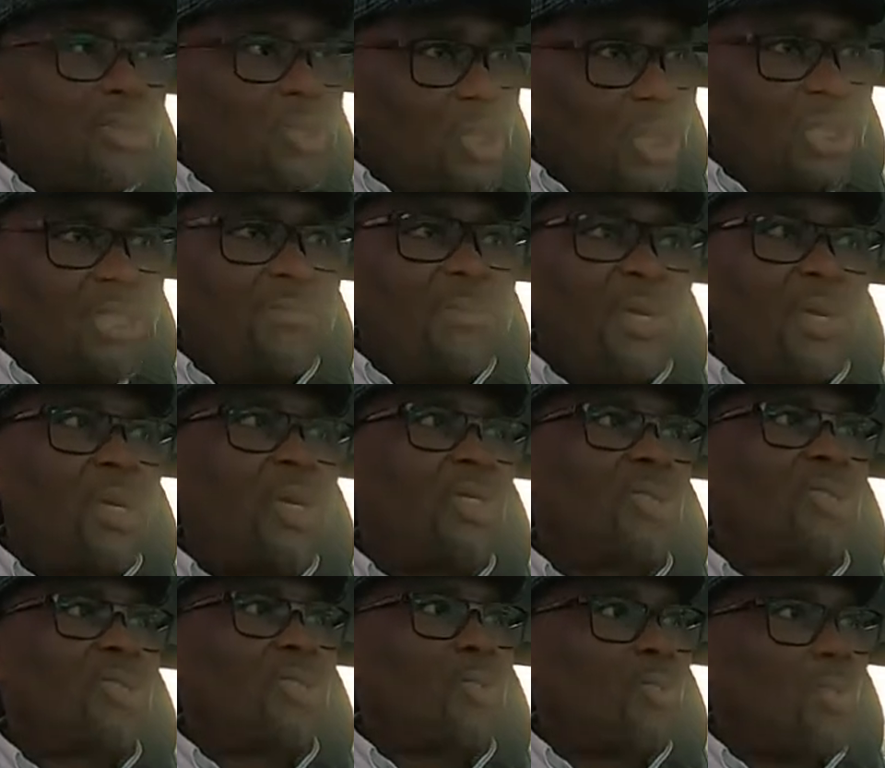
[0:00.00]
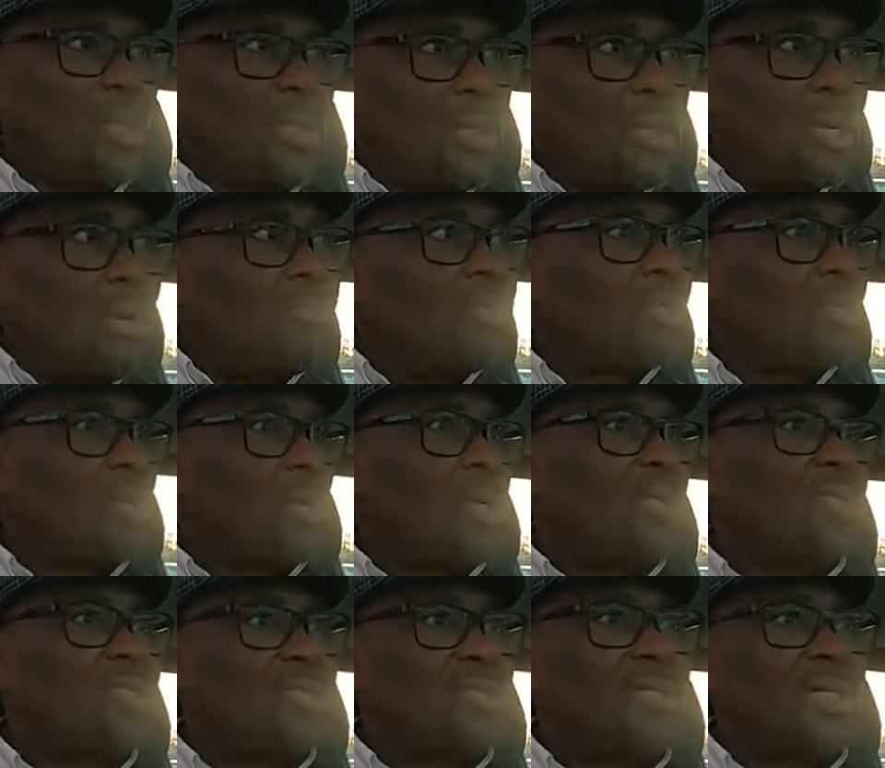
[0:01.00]
just because you want to come to
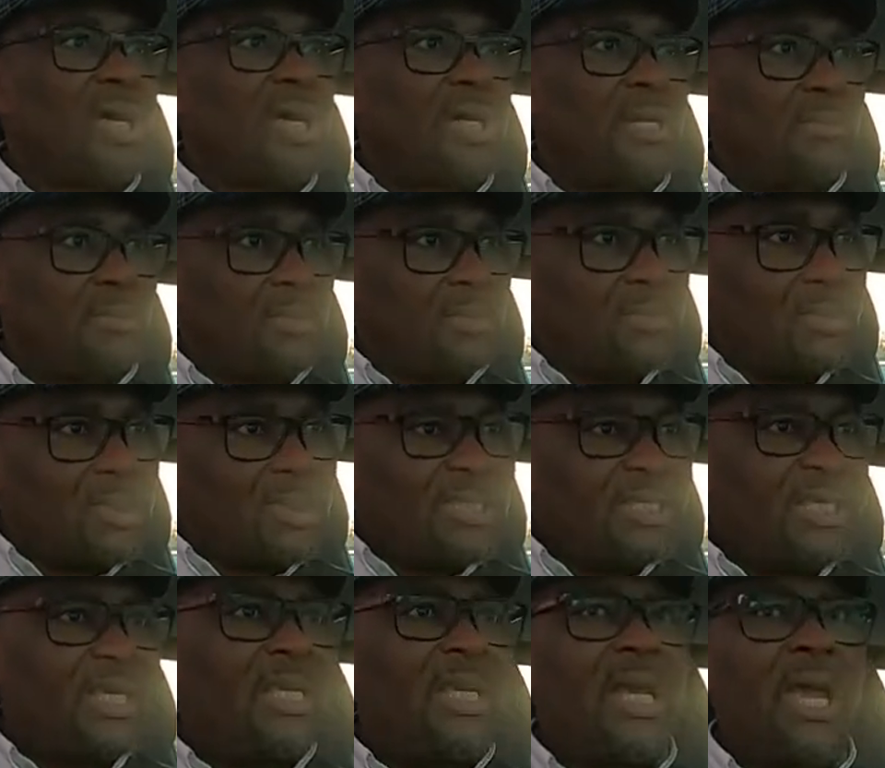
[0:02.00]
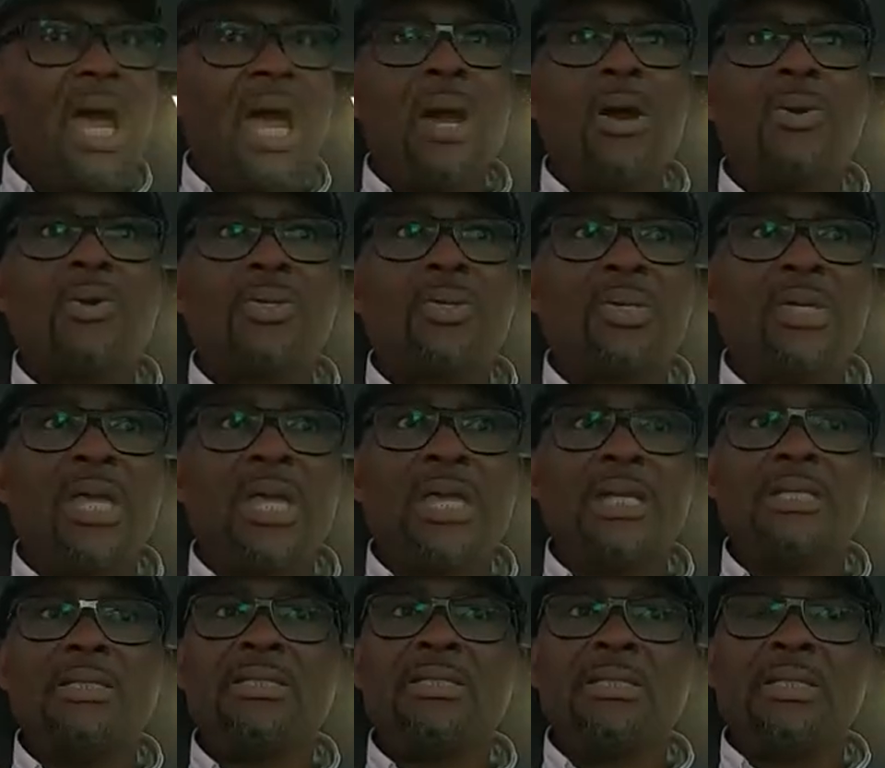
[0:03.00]
Austria. see how you
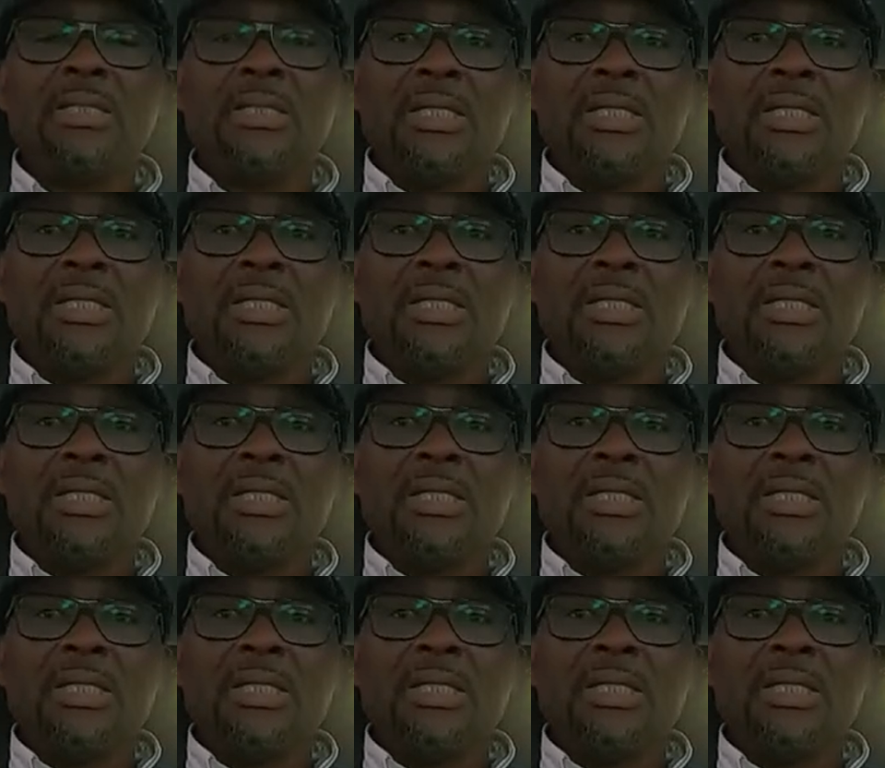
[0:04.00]
can